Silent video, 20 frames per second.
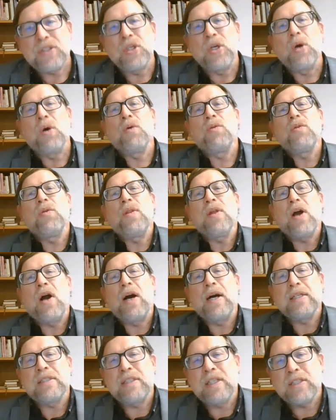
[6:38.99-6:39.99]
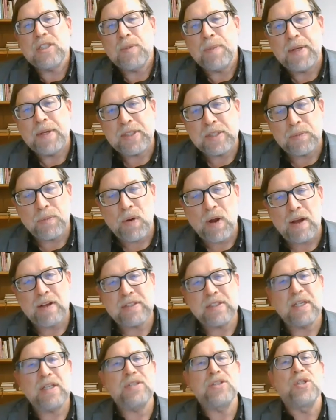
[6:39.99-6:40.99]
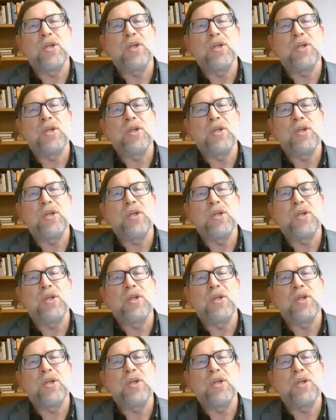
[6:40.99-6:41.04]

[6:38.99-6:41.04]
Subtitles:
you go through the cost estimation process,